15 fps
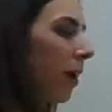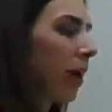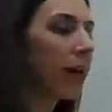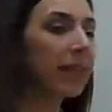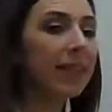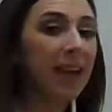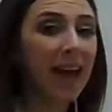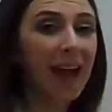I
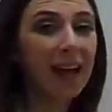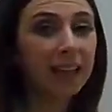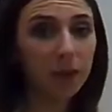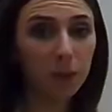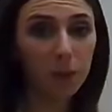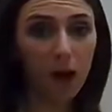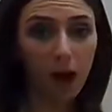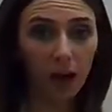say S
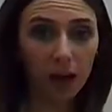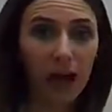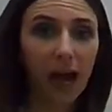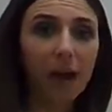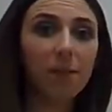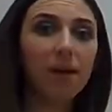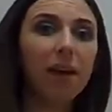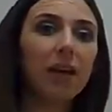block,
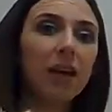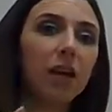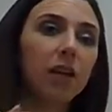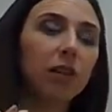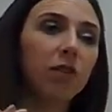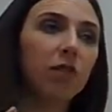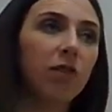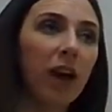I mean
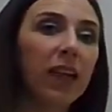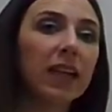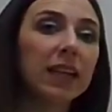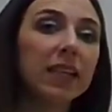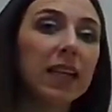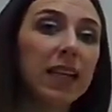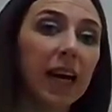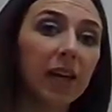your
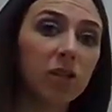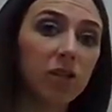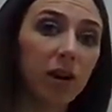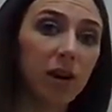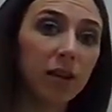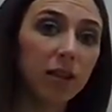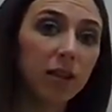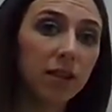valence
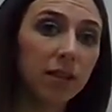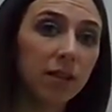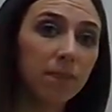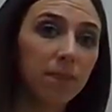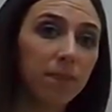electrons.